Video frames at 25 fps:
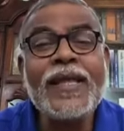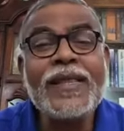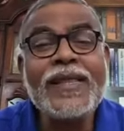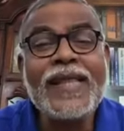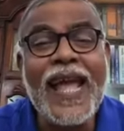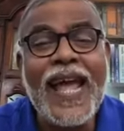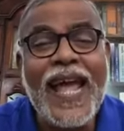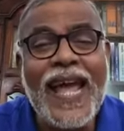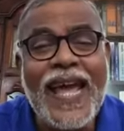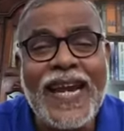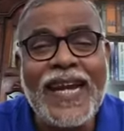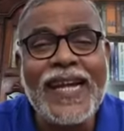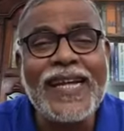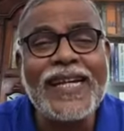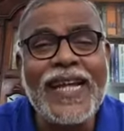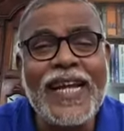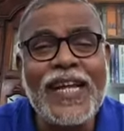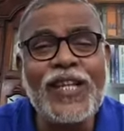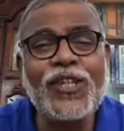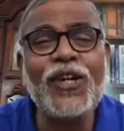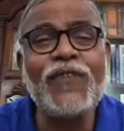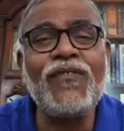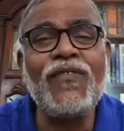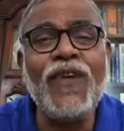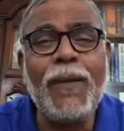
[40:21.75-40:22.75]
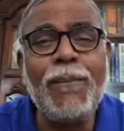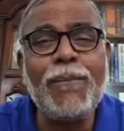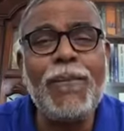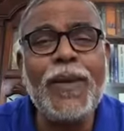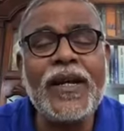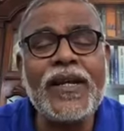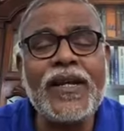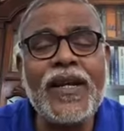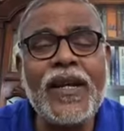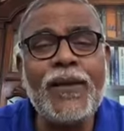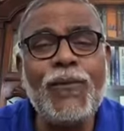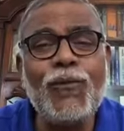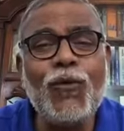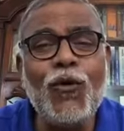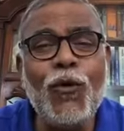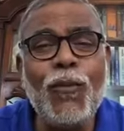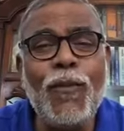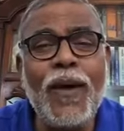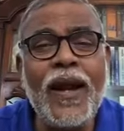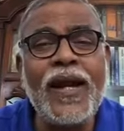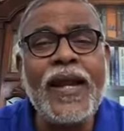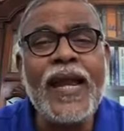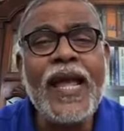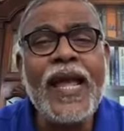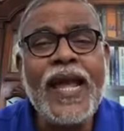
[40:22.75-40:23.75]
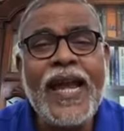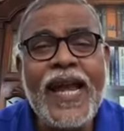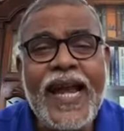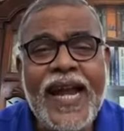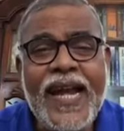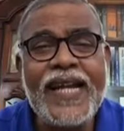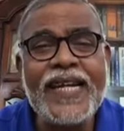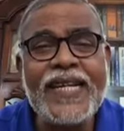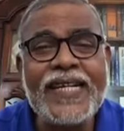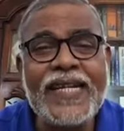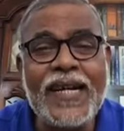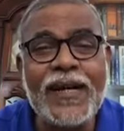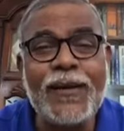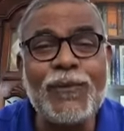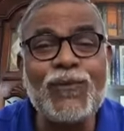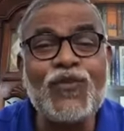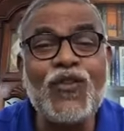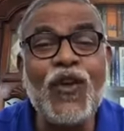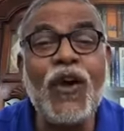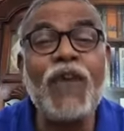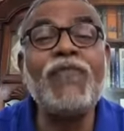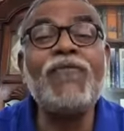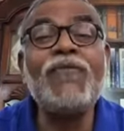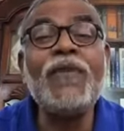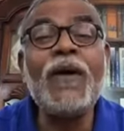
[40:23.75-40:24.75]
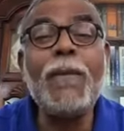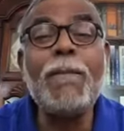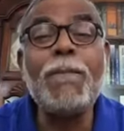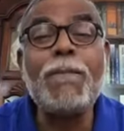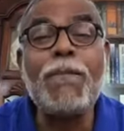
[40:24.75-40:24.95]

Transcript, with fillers: the heritage of Ambedkar movement in terms of